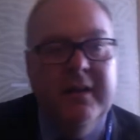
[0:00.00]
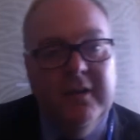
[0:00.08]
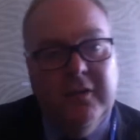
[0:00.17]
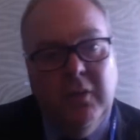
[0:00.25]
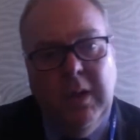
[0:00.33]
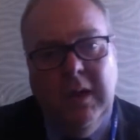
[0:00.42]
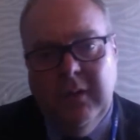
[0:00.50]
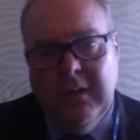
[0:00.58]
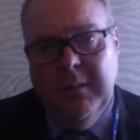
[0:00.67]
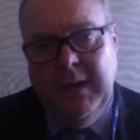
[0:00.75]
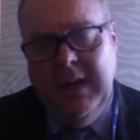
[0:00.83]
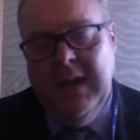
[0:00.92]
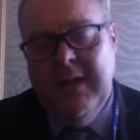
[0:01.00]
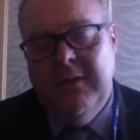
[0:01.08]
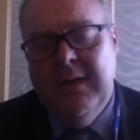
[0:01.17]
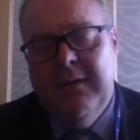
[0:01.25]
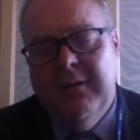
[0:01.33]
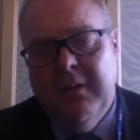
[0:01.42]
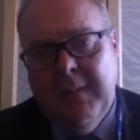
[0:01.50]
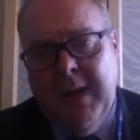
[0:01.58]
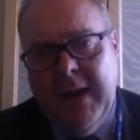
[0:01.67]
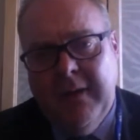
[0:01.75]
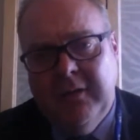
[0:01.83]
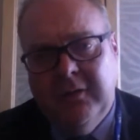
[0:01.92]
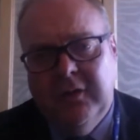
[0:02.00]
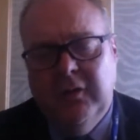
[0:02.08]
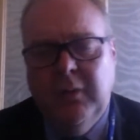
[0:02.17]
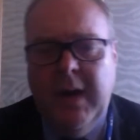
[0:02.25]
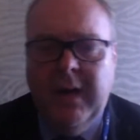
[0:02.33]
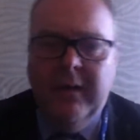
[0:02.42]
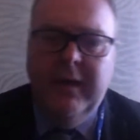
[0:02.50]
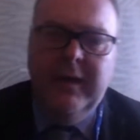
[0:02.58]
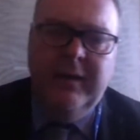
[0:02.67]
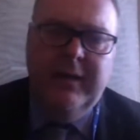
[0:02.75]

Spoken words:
there's a welcome evening for parents as well.